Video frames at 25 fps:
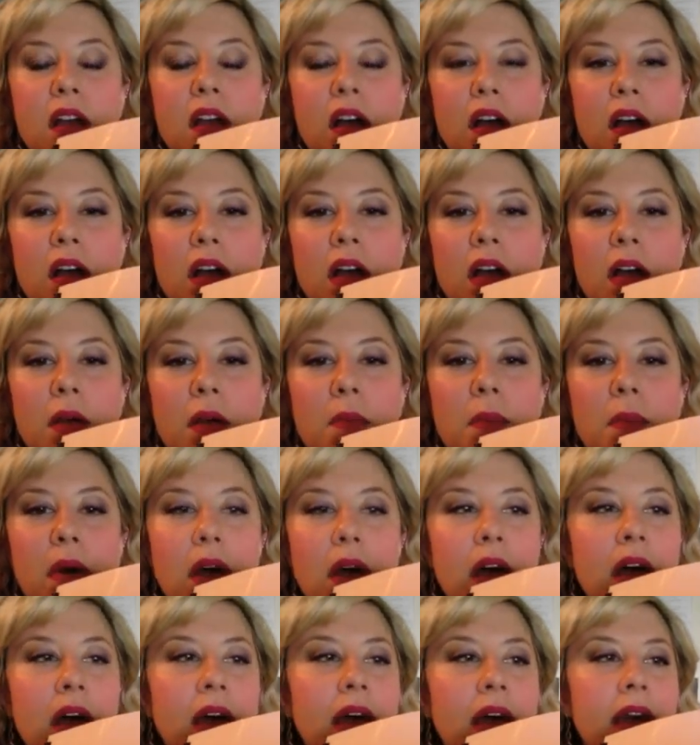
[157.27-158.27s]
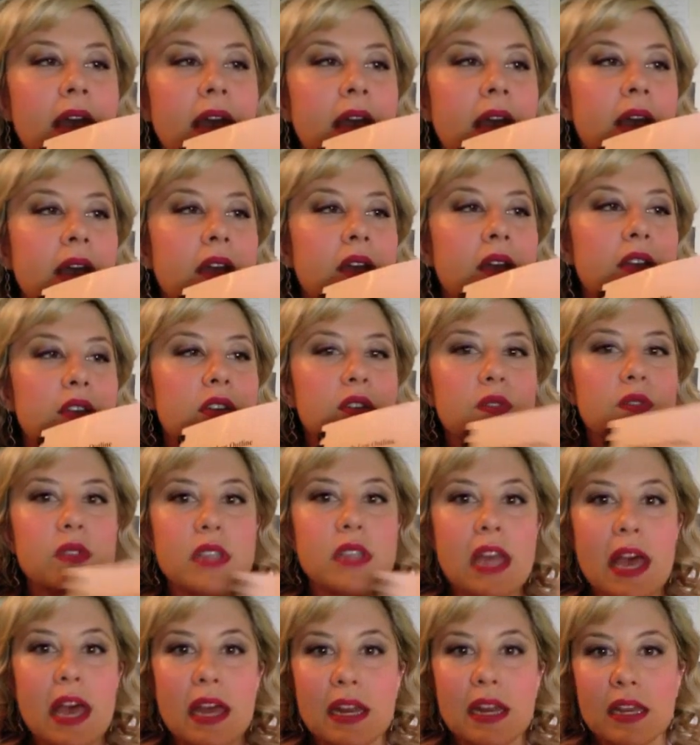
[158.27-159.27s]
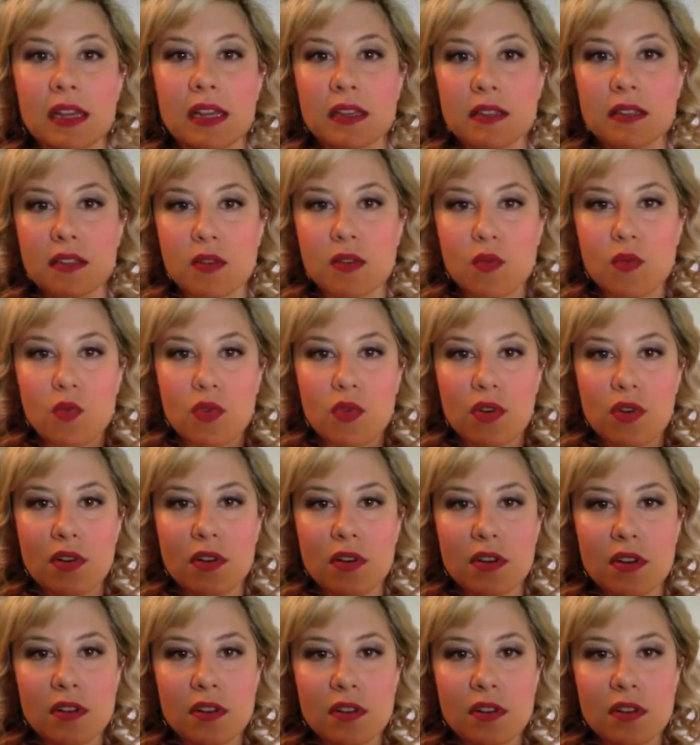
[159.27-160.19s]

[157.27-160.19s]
I used headings in Word,